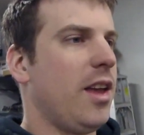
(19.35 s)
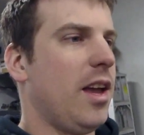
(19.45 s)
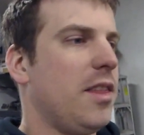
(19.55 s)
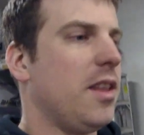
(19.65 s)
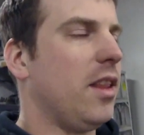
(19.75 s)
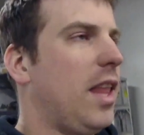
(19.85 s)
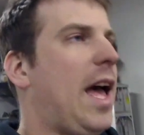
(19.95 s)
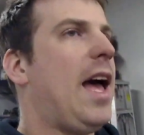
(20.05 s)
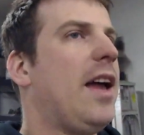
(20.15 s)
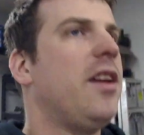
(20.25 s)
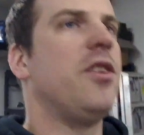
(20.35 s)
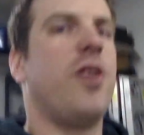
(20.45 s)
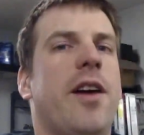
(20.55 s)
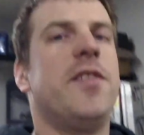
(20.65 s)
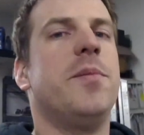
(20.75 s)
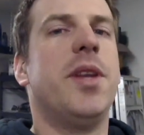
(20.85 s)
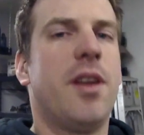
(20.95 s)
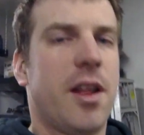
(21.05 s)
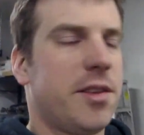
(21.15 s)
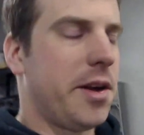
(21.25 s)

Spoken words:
and the lag drives me nuts.